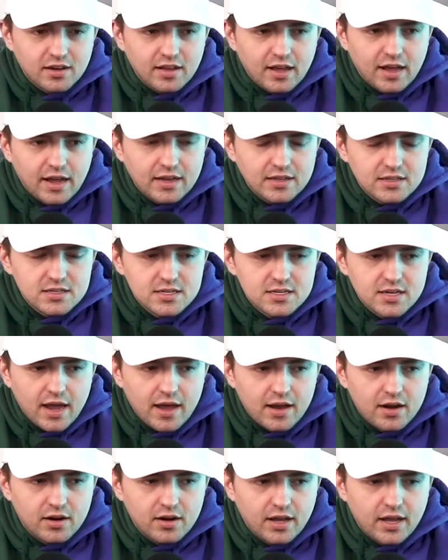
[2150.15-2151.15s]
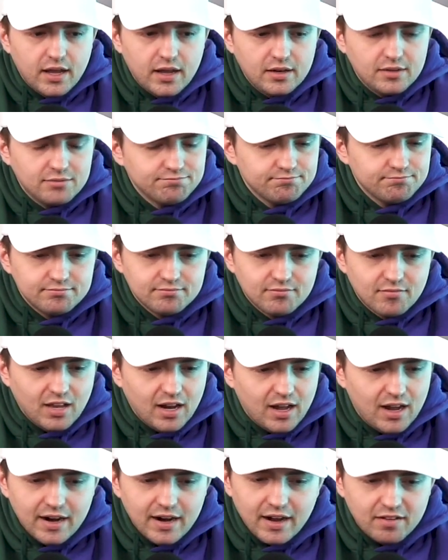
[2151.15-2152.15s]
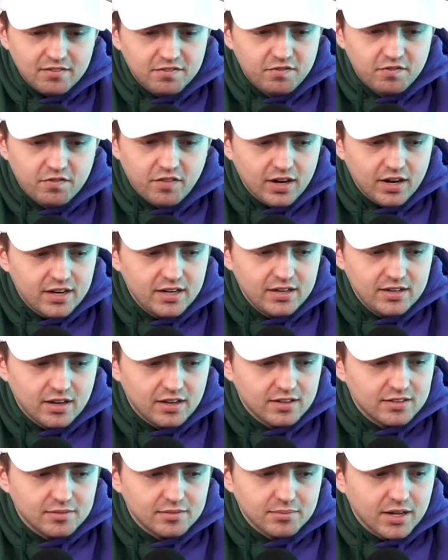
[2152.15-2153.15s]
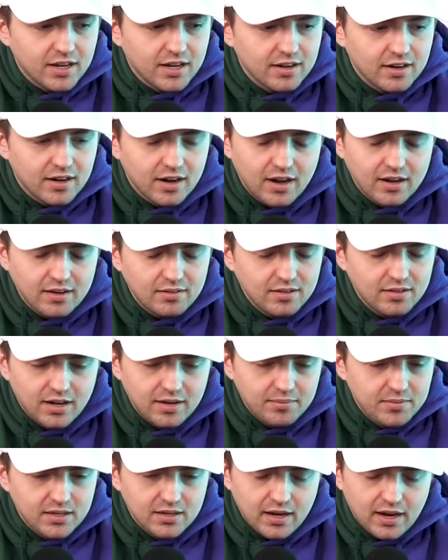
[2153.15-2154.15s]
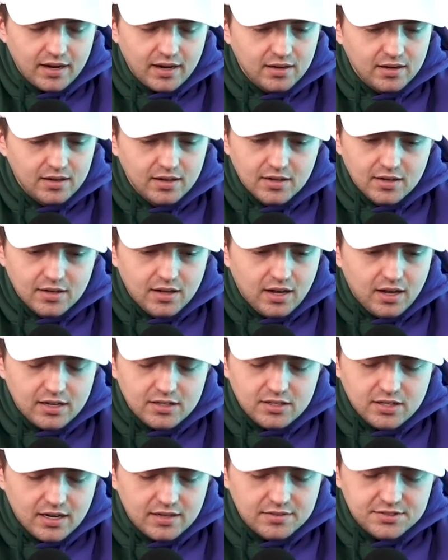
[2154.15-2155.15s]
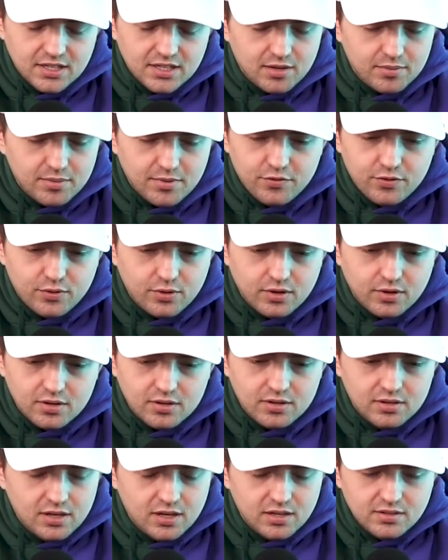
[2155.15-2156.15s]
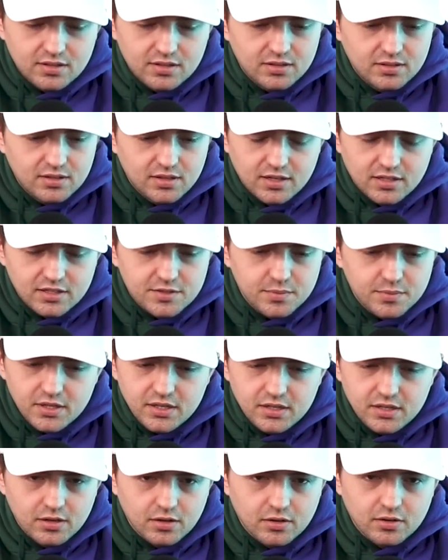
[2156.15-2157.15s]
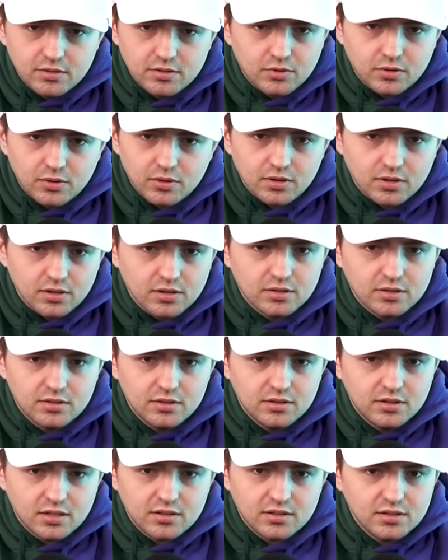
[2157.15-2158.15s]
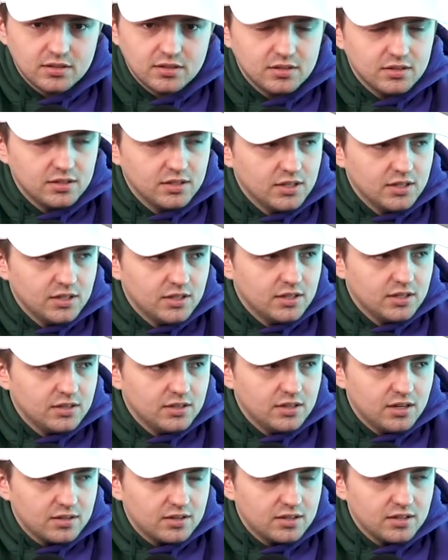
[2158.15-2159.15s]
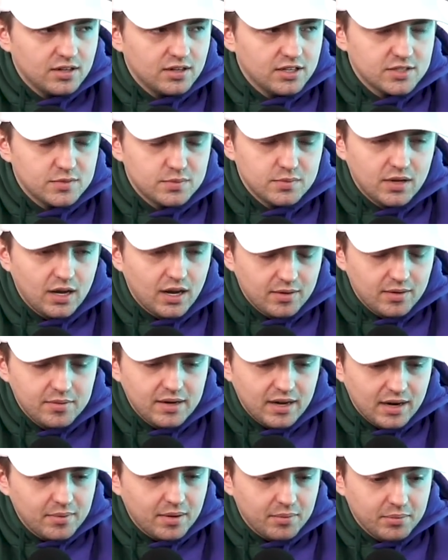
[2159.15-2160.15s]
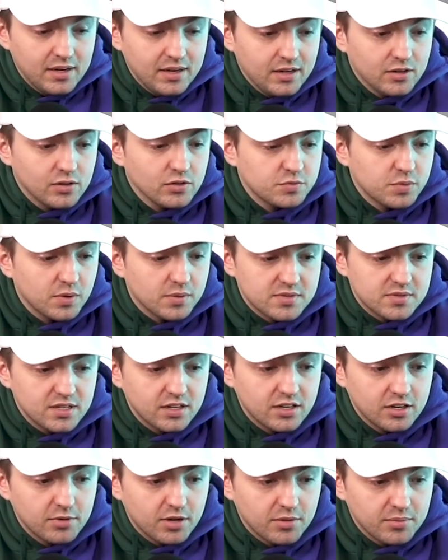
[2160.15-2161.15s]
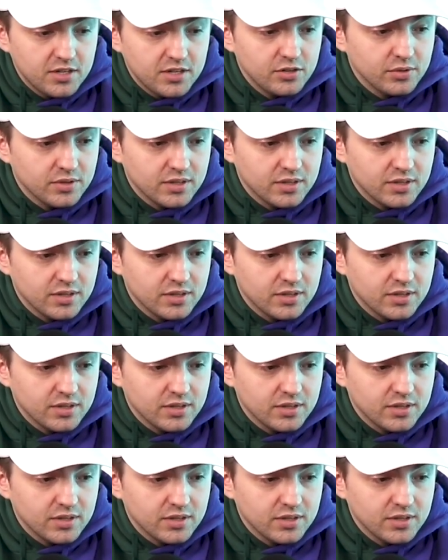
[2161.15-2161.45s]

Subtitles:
of that, Saturday, I got fucking nothing, man. I've said it before. Nothing gets me going more. Nothing gets me. I mean, I'm getting goosebumps thinking about me doing